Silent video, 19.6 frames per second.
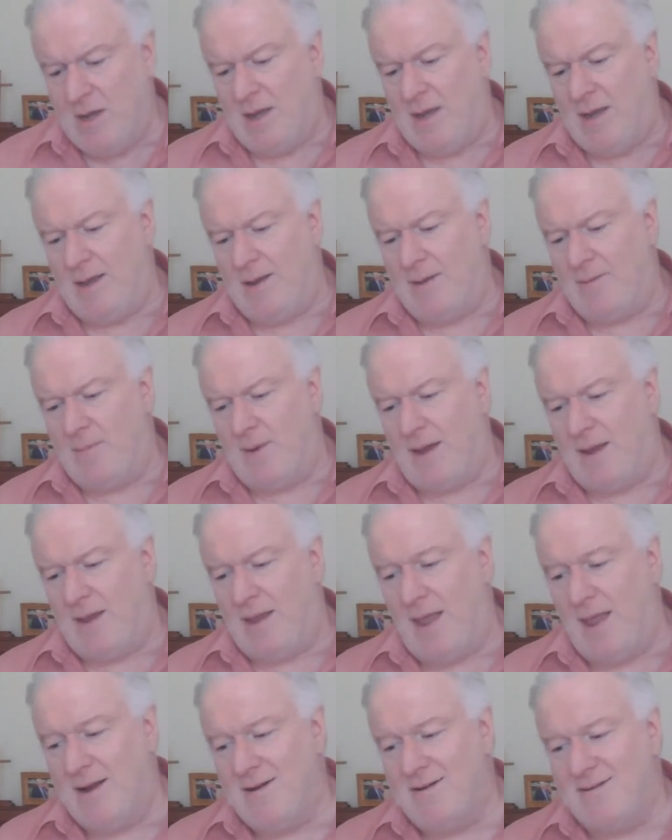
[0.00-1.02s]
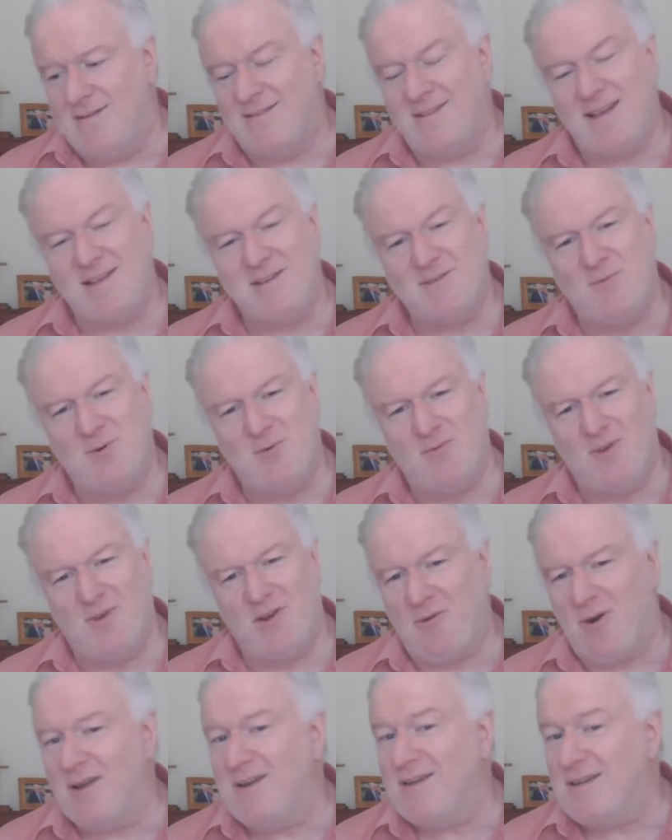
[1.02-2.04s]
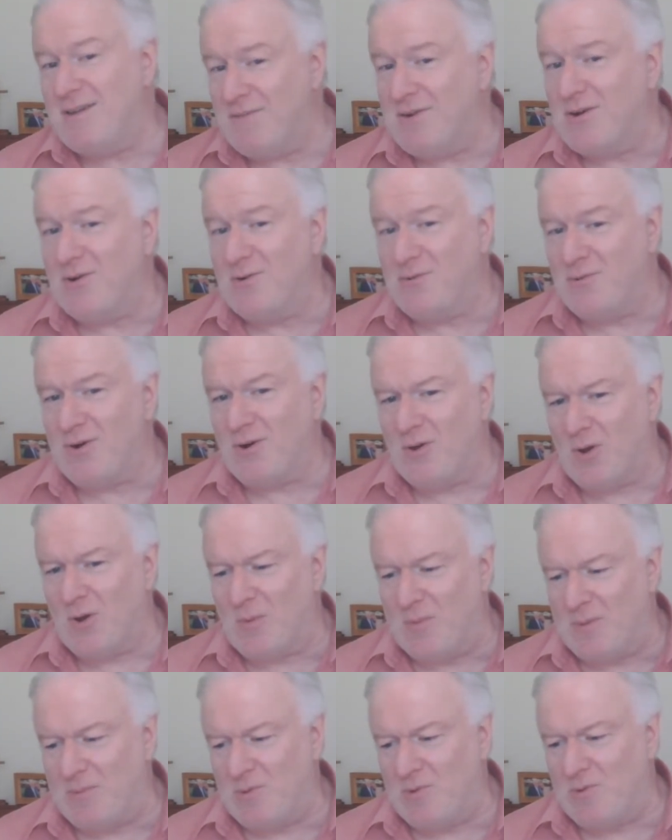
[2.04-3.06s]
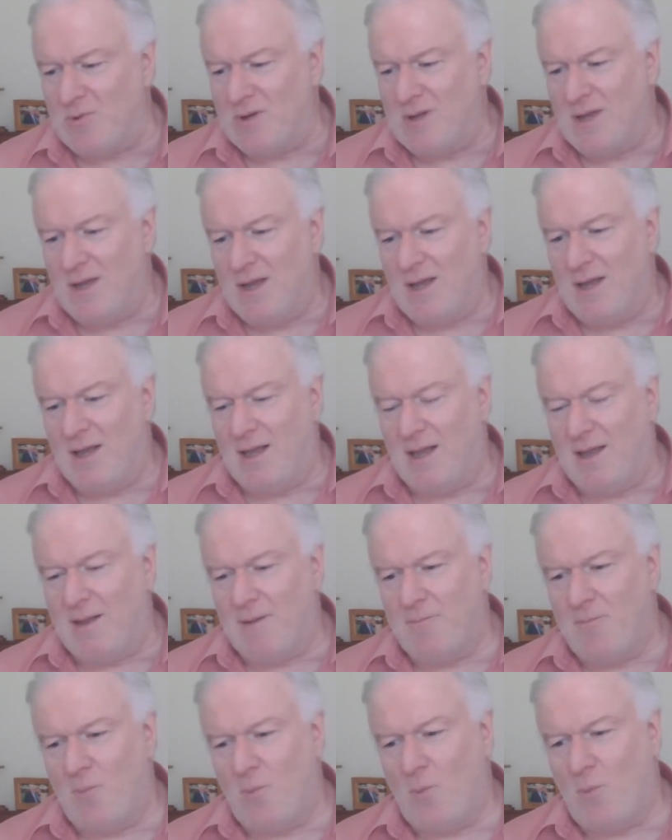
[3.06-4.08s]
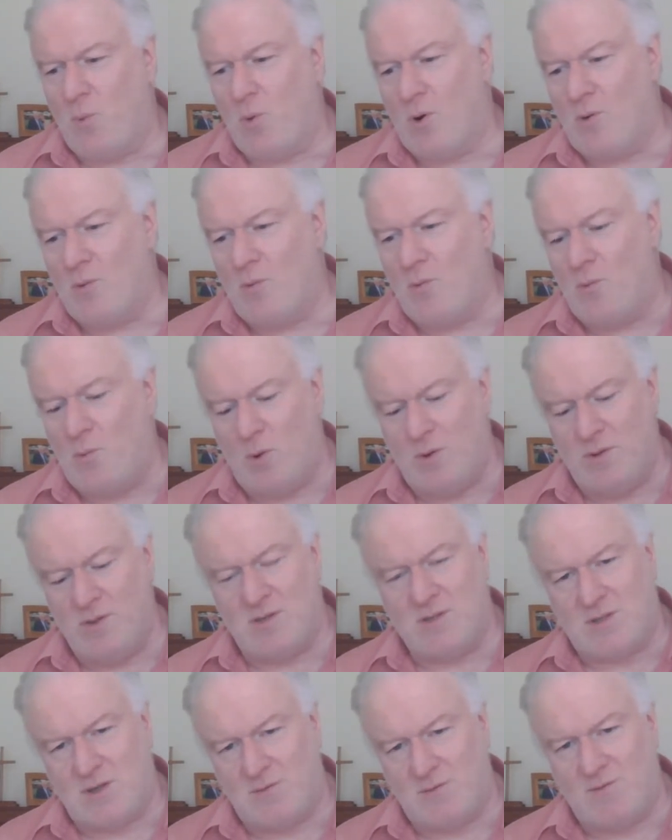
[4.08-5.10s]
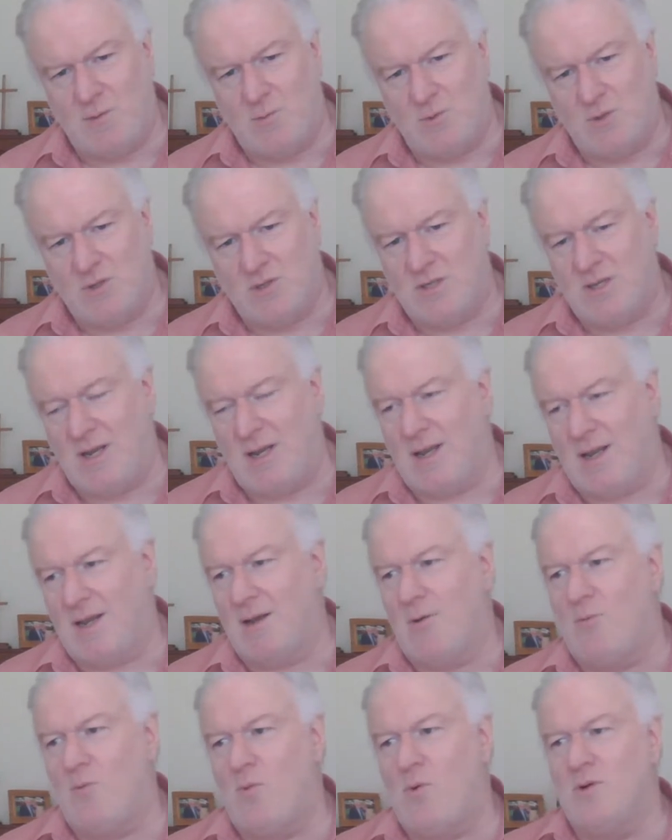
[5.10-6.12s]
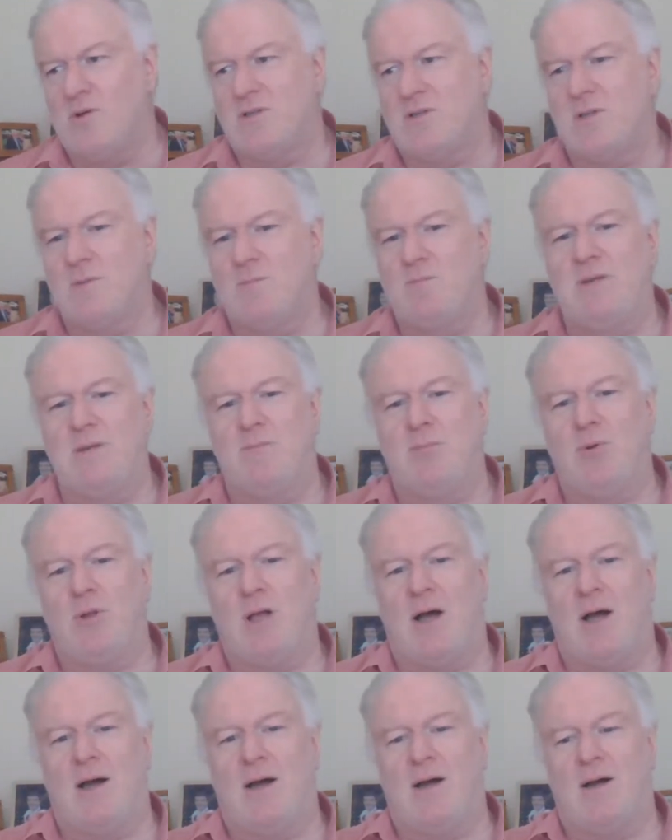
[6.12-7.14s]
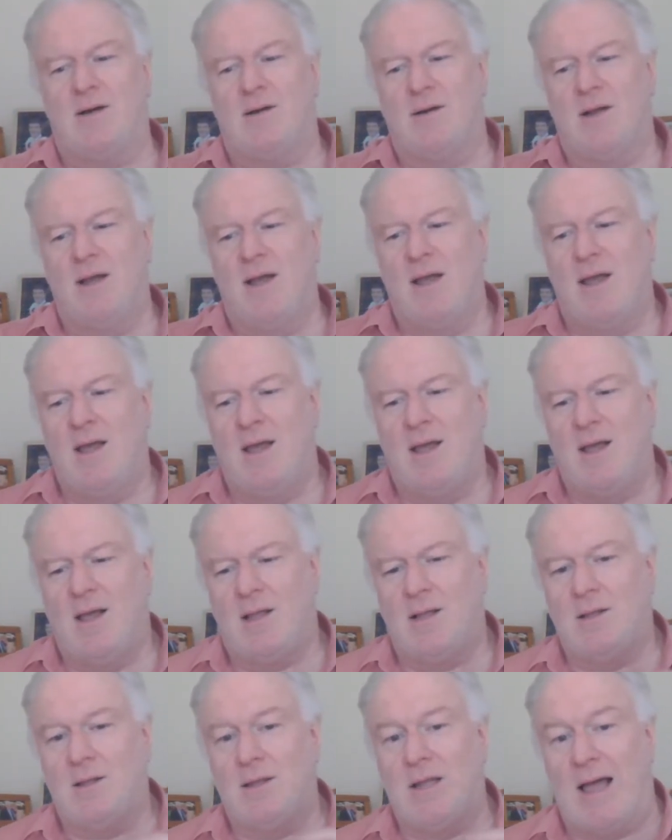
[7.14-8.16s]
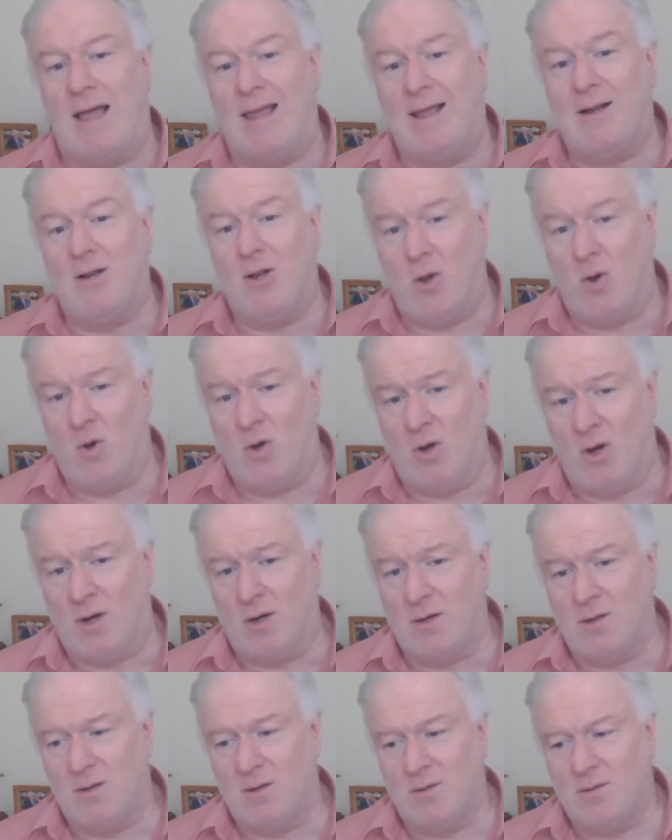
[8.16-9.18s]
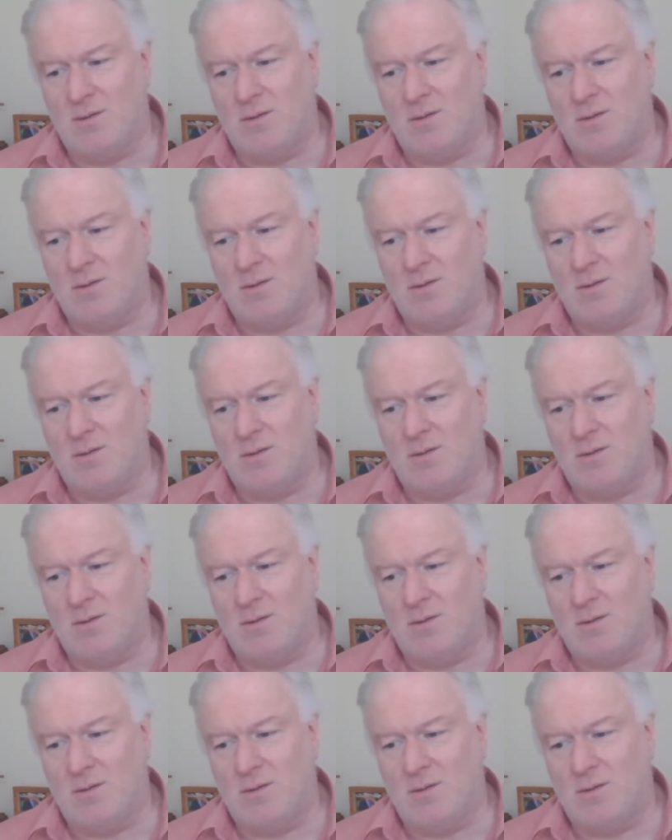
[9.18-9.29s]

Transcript: Again, that's proving quite difficult for a lot of people. What the survey was saying was that people are lying longer,